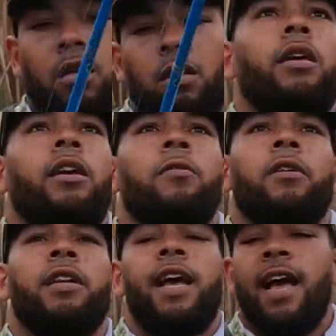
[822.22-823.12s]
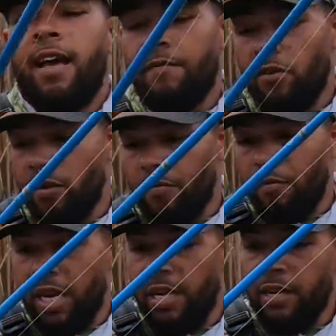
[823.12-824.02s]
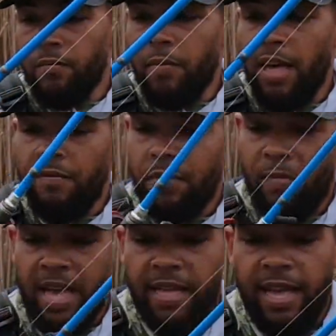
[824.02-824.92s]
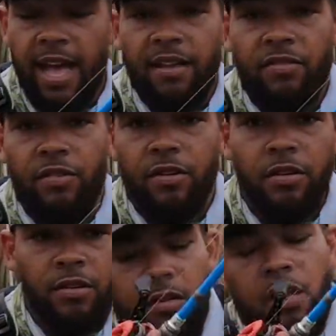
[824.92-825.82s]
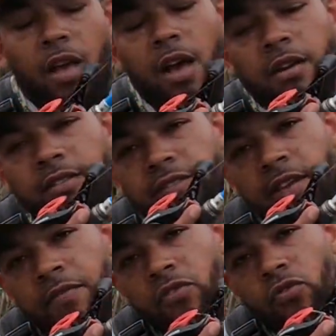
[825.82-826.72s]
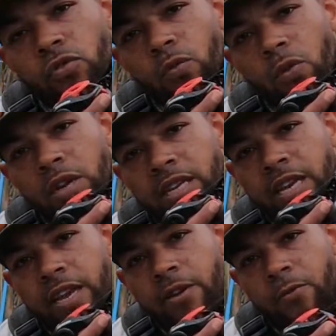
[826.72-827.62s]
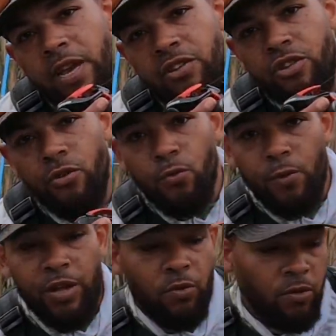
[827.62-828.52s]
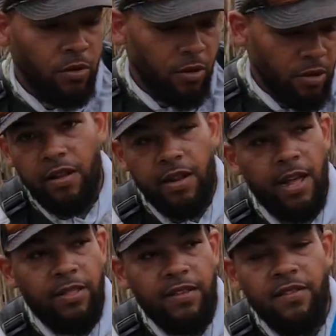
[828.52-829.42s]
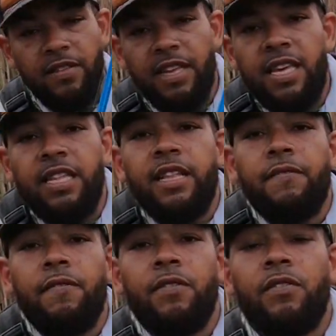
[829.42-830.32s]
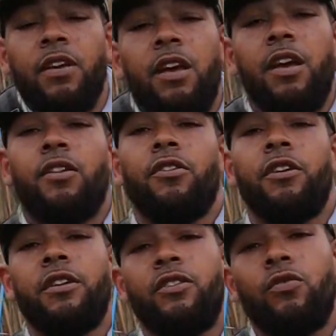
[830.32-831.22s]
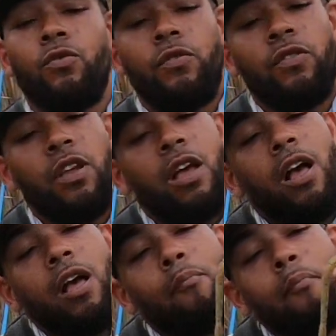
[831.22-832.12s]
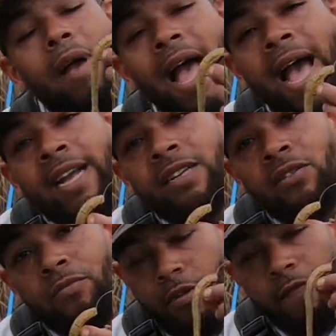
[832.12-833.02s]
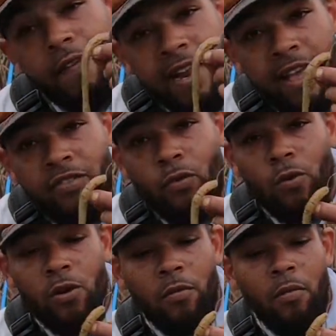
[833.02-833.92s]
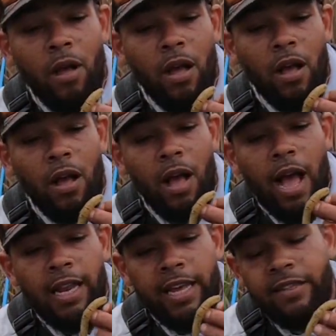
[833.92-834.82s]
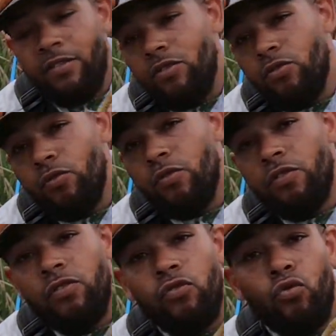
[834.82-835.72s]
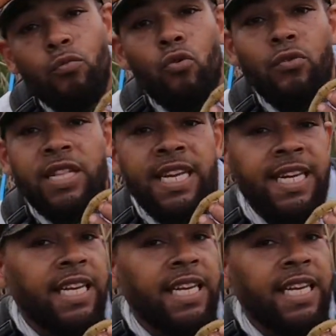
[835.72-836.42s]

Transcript: Here we're gonna have your medium heavy bait caster on a 7:2:1 gear ratio reel. Now this is the key difference. You're gonna use a Magnum finesse worm. I like to use the Zoom Houdini